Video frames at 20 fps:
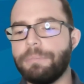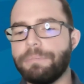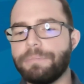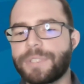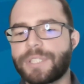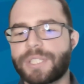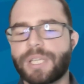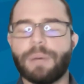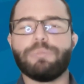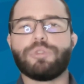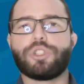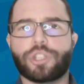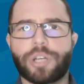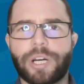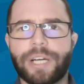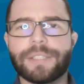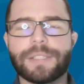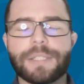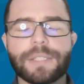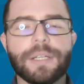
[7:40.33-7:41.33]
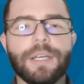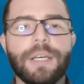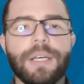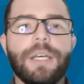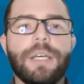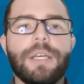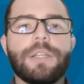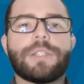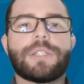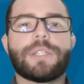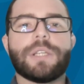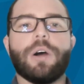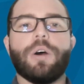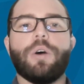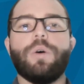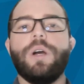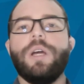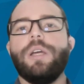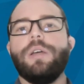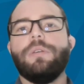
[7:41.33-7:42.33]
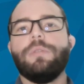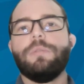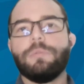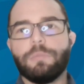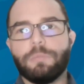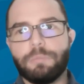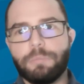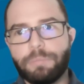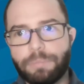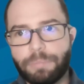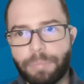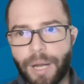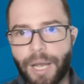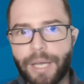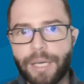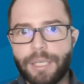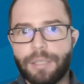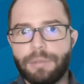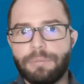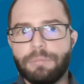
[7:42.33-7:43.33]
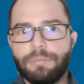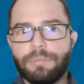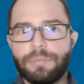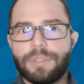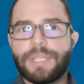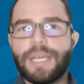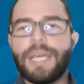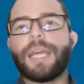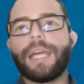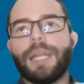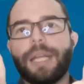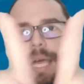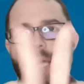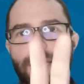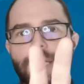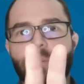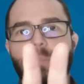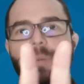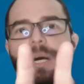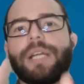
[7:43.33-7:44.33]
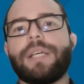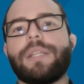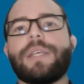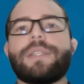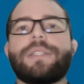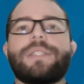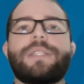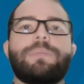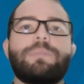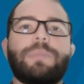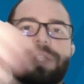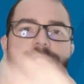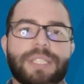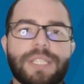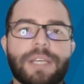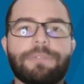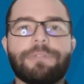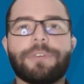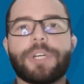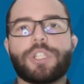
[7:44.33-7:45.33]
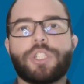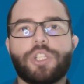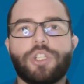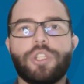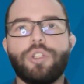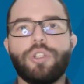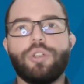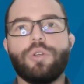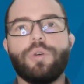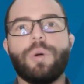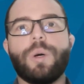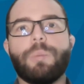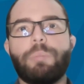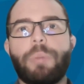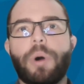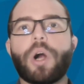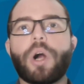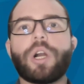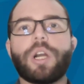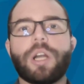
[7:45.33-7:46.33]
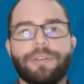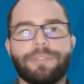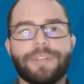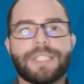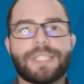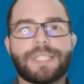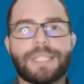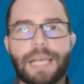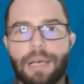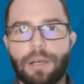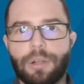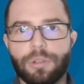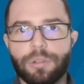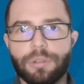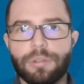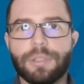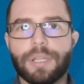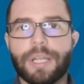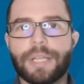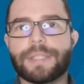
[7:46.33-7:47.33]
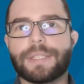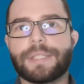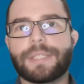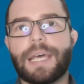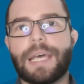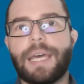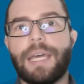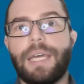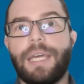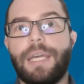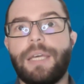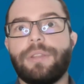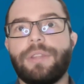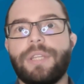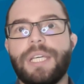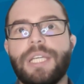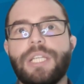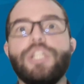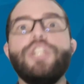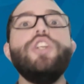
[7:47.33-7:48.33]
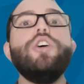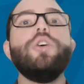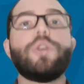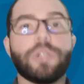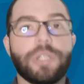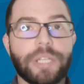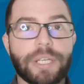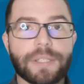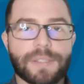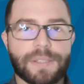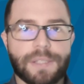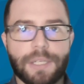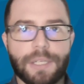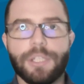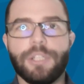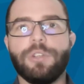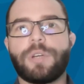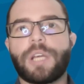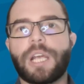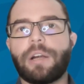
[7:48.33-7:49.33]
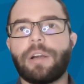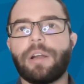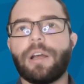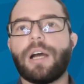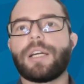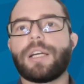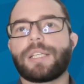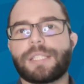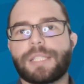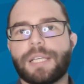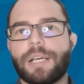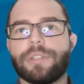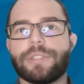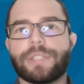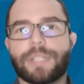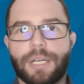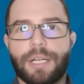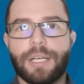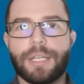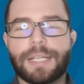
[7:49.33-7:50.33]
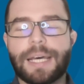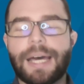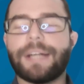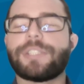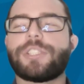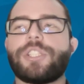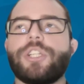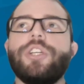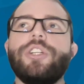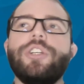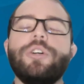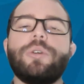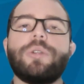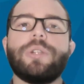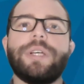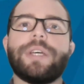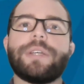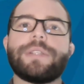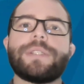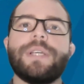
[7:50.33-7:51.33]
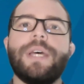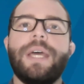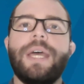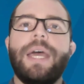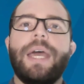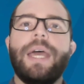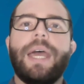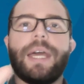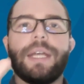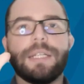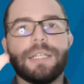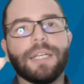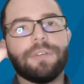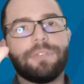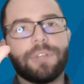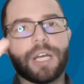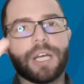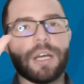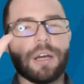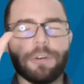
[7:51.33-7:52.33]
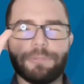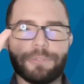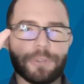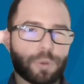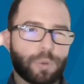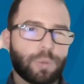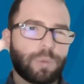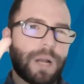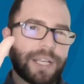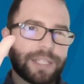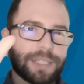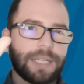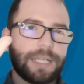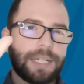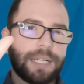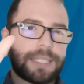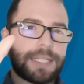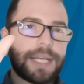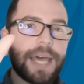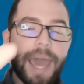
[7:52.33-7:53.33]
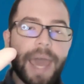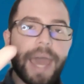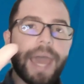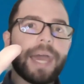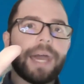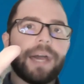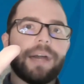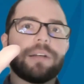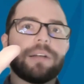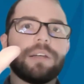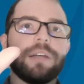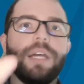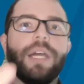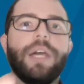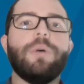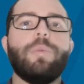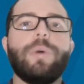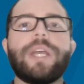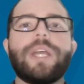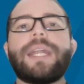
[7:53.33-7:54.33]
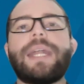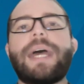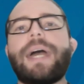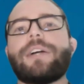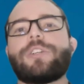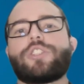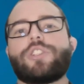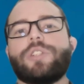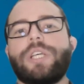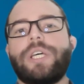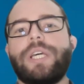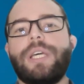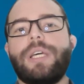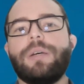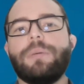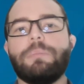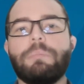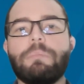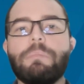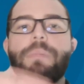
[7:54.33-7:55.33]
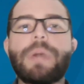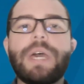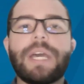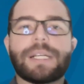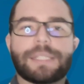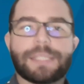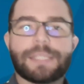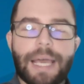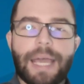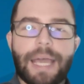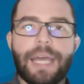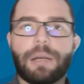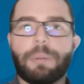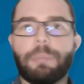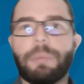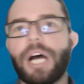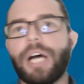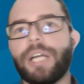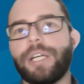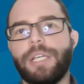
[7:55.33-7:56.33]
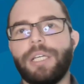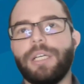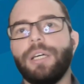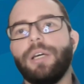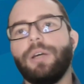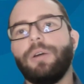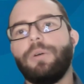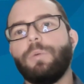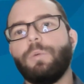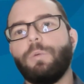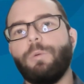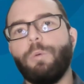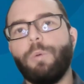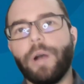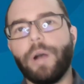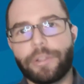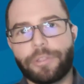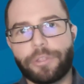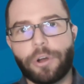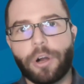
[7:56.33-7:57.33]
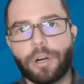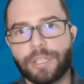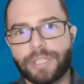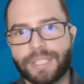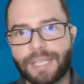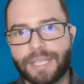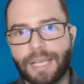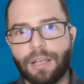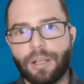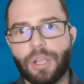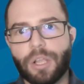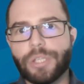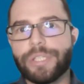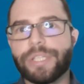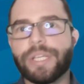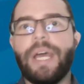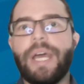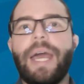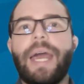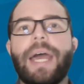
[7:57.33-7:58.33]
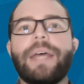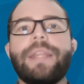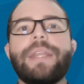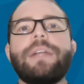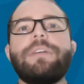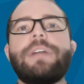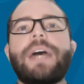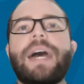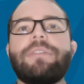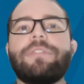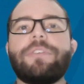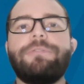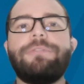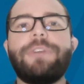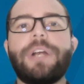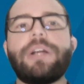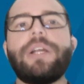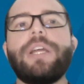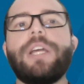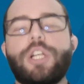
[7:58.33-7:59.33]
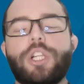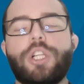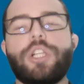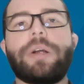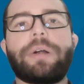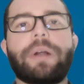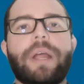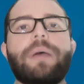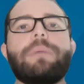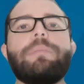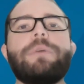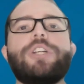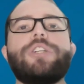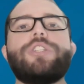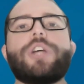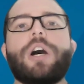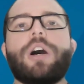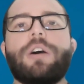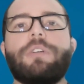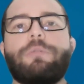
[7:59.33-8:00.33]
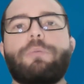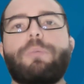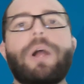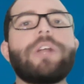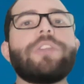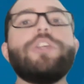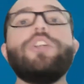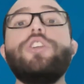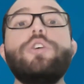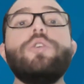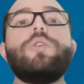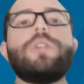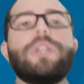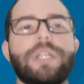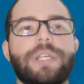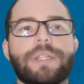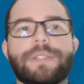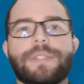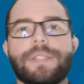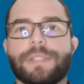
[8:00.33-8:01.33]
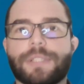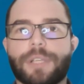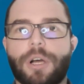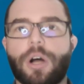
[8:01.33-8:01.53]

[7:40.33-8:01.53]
substrates. So by taking an antibody that's specific to part of a cell, let's say the nucleus in a eukaryotic cell is going to attach to the nucleus, and giving it a fluorescent tag, we can actually mix the antibody with our cells and then have a very clear image of where the nucleuses